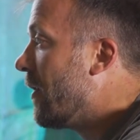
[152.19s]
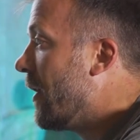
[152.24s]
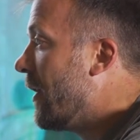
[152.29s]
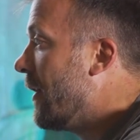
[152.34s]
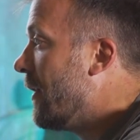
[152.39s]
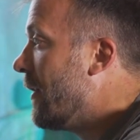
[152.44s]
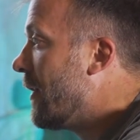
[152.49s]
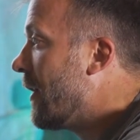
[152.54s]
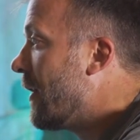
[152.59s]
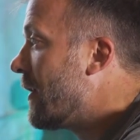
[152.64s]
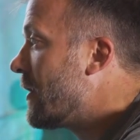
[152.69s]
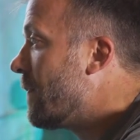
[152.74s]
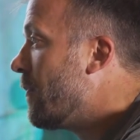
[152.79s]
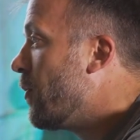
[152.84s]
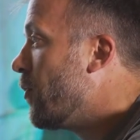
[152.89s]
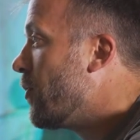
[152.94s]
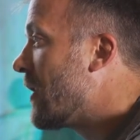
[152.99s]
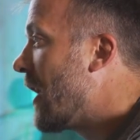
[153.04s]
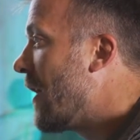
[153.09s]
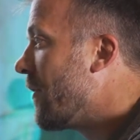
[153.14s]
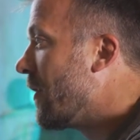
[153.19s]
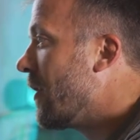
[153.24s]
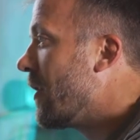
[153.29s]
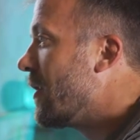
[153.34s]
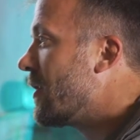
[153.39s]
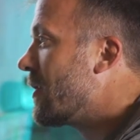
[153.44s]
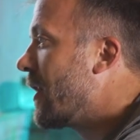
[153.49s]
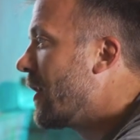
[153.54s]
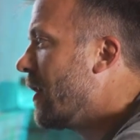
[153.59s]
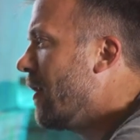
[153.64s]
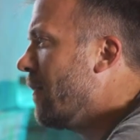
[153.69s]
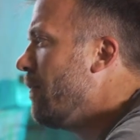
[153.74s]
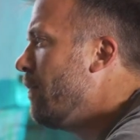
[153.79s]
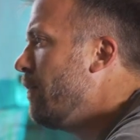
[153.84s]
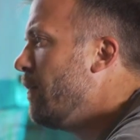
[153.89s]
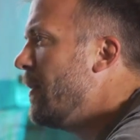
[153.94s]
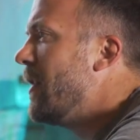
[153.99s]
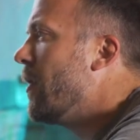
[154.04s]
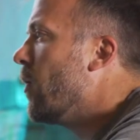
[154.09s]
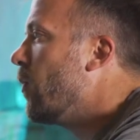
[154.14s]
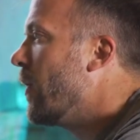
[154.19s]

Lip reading: and I suppose having this kind of be your